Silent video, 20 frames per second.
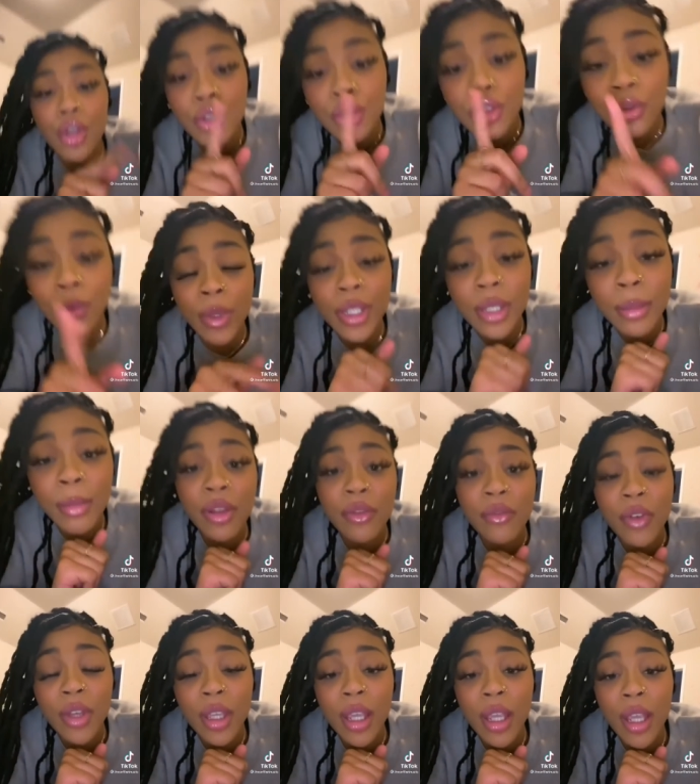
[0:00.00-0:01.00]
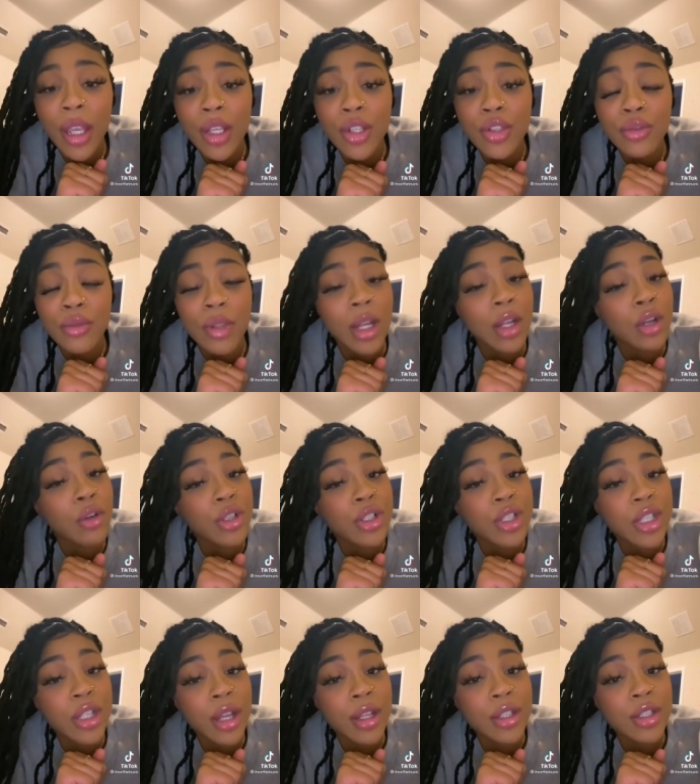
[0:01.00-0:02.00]
You run your motherfucking hands through that
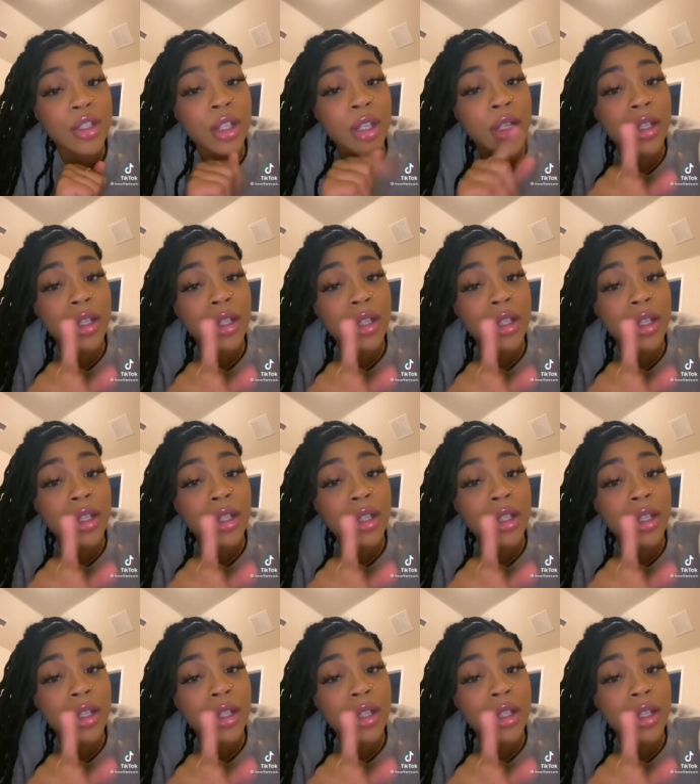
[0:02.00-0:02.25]
crunchy ass shit